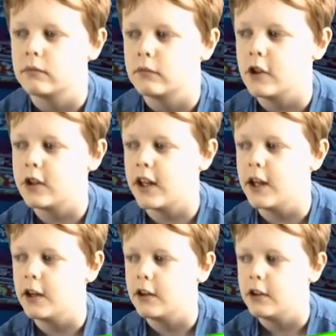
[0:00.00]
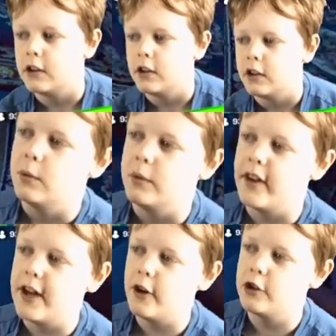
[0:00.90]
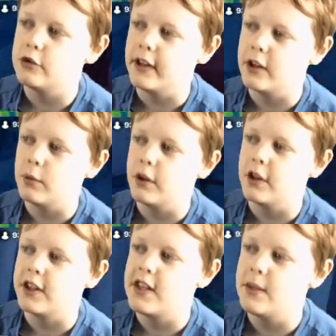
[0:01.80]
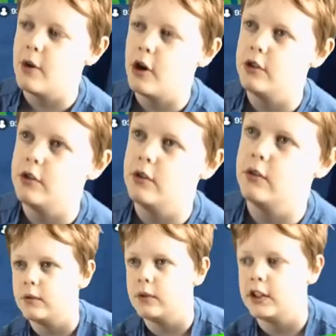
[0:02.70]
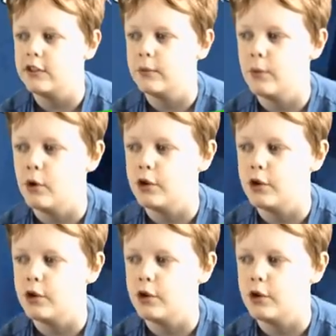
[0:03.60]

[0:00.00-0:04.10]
Okay, we've had our drink. We're going to keep our even more